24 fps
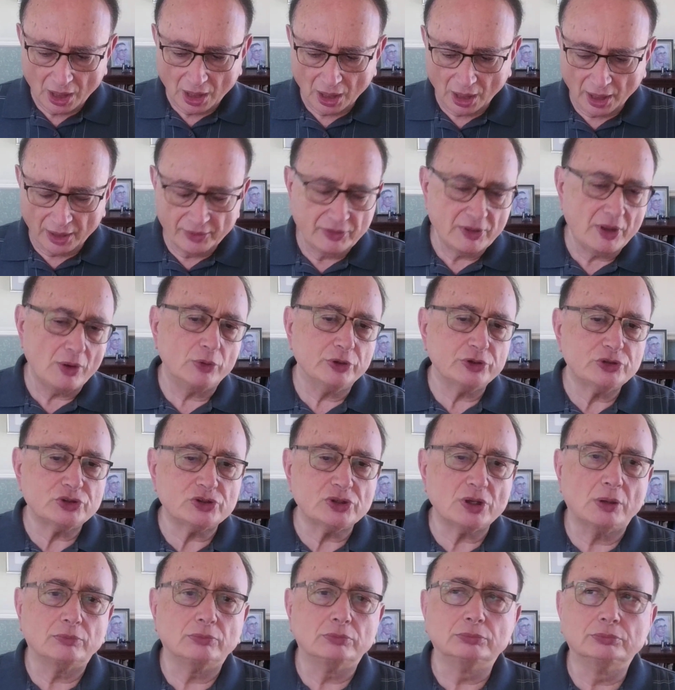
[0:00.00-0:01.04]
And there were
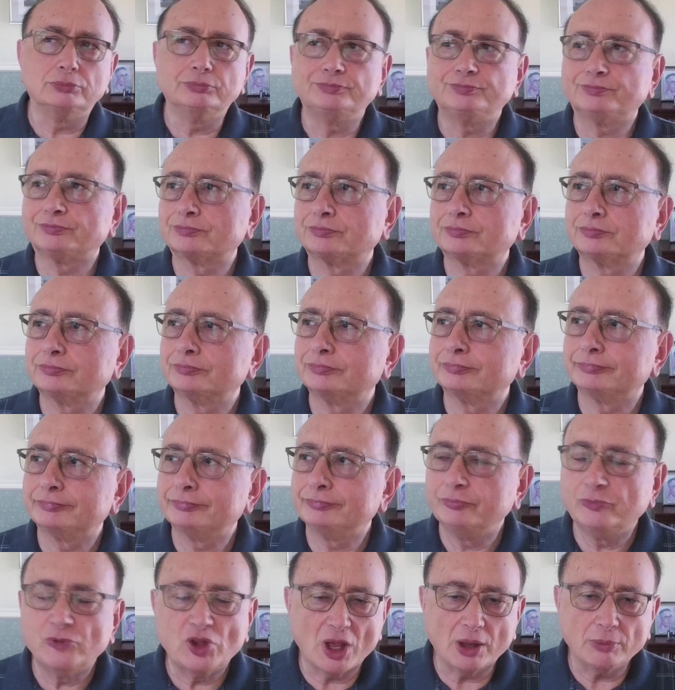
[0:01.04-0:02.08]
some
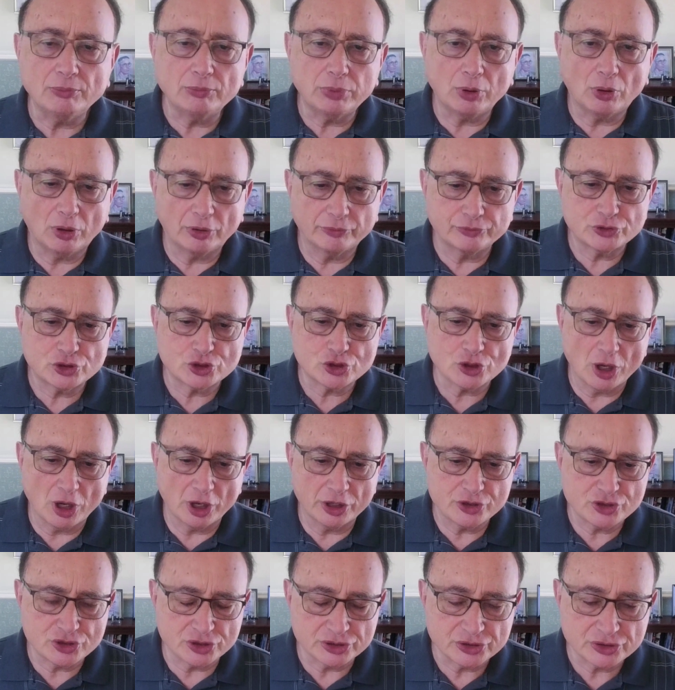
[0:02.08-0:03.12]
number of
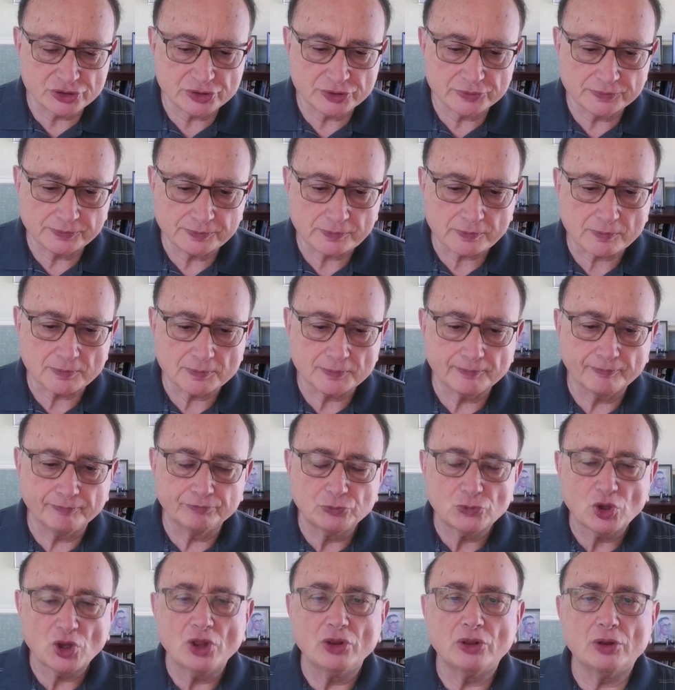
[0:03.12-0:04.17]
charges.
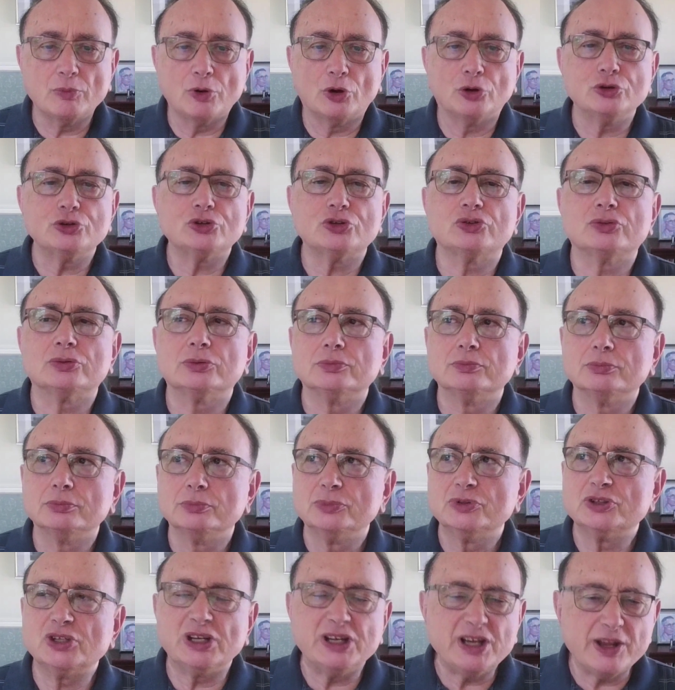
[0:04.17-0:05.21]
The most
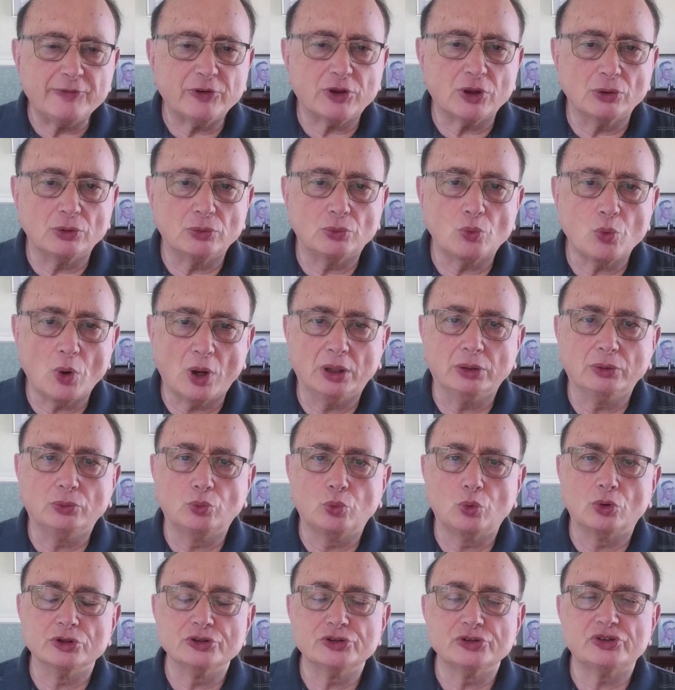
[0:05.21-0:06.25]
significant one
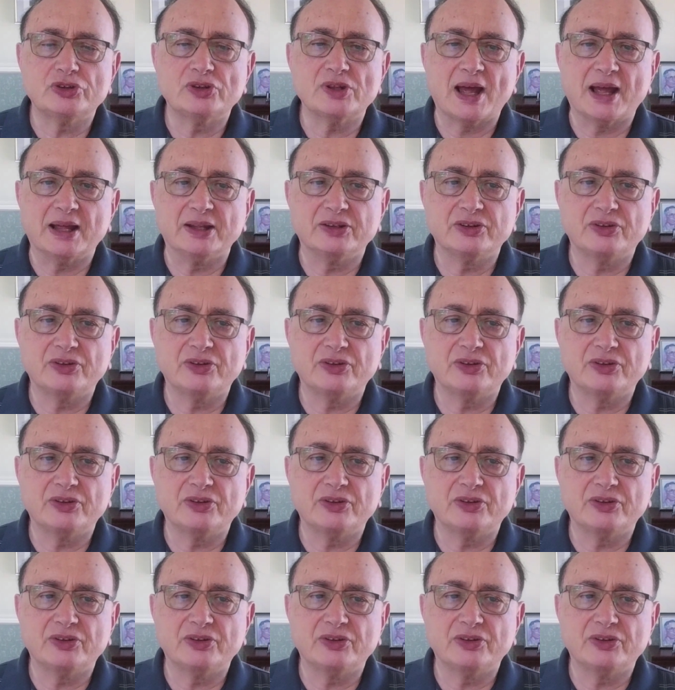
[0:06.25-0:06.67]
was that